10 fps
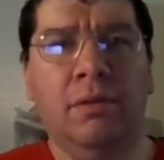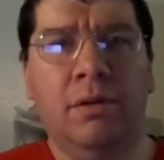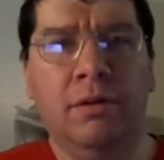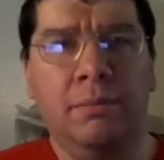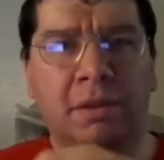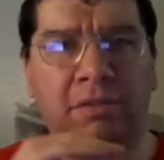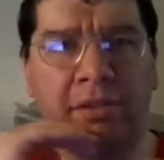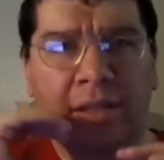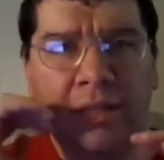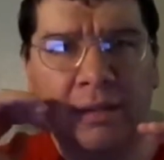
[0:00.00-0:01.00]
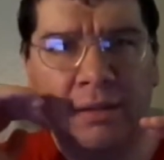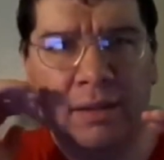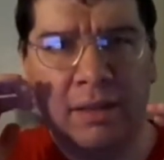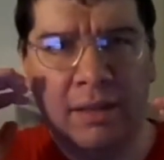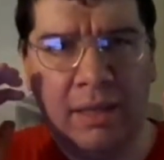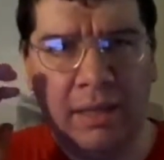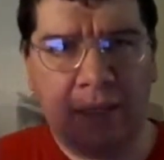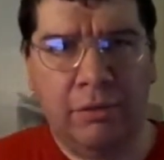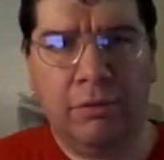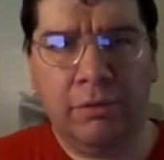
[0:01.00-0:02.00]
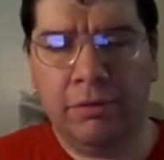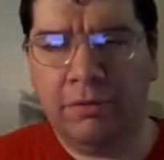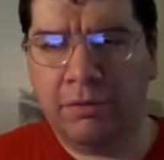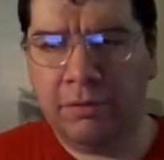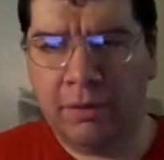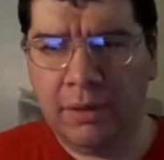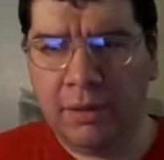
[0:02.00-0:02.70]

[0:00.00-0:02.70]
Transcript: all the Mexican headquarters,